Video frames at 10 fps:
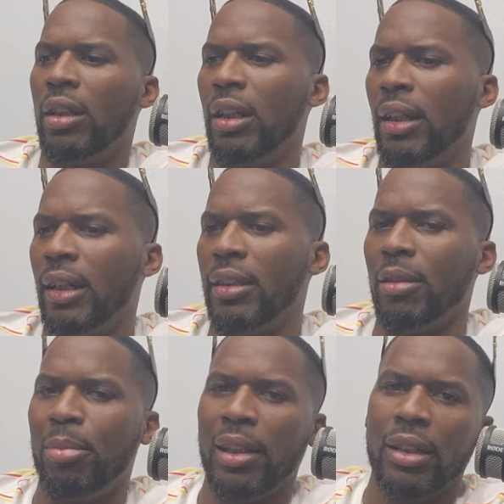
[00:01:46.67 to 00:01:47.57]
to
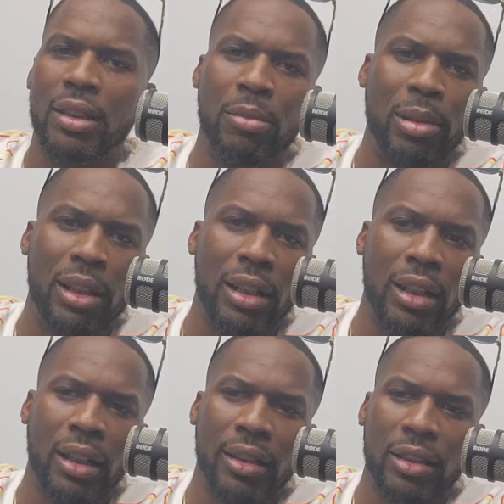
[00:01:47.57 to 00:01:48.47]
be
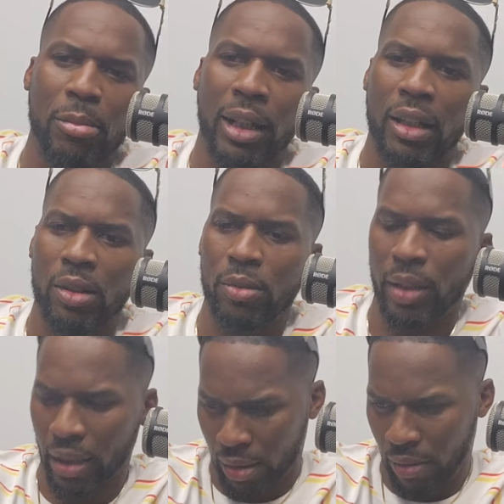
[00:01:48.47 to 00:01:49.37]
somebody who
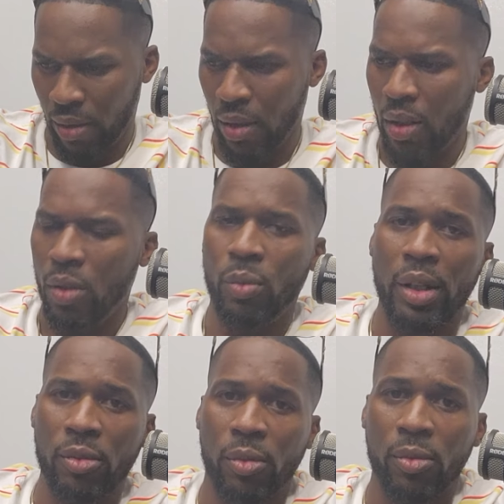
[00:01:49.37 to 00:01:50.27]

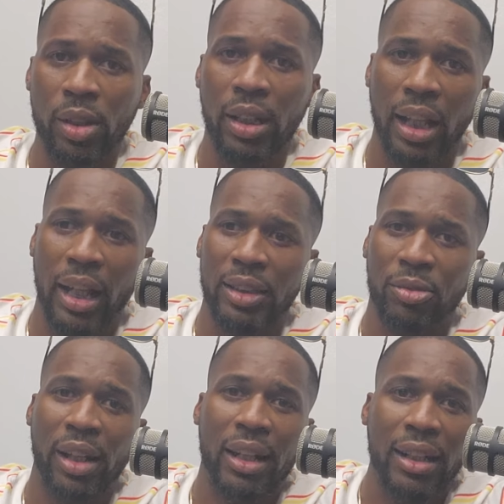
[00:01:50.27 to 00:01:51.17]
we realize and
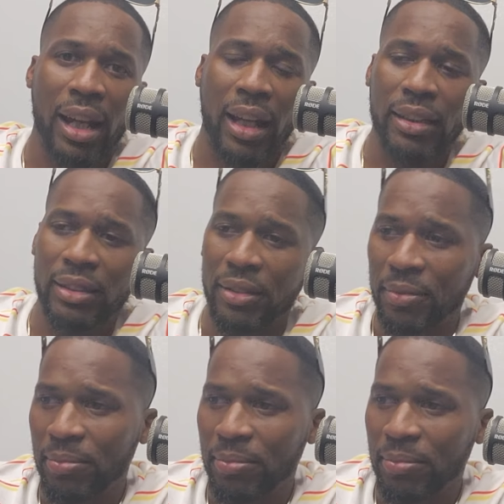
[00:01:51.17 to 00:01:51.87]
recognize